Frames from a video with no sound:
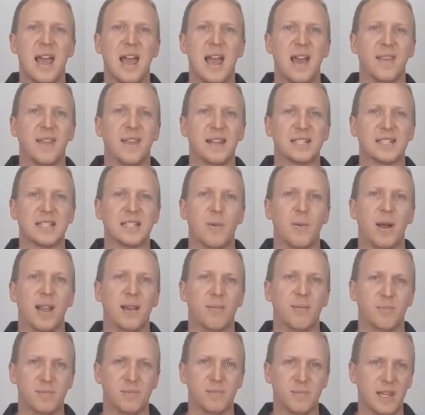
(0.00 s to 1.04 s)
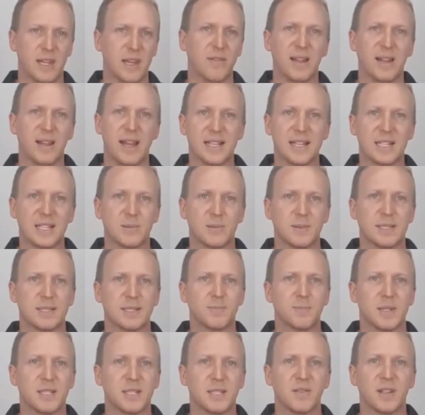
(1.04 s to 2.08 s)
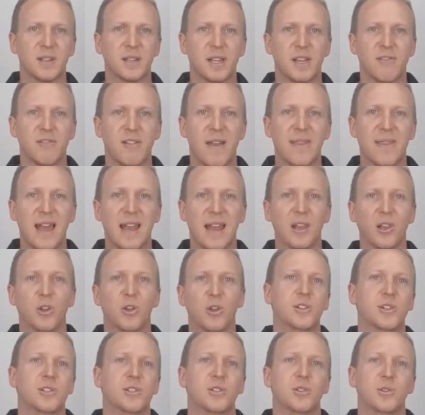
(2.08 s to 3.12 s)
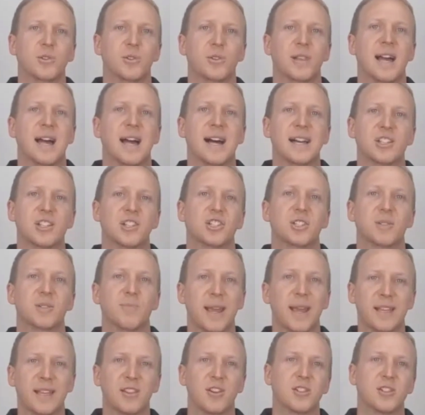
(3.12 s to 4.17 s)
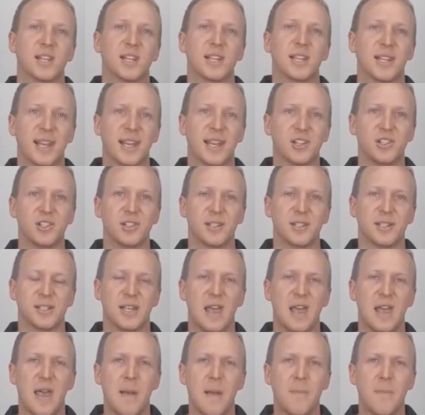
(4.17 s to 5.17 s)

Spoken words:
And then someone even asked specifically around that learn to that asked you to make those connections.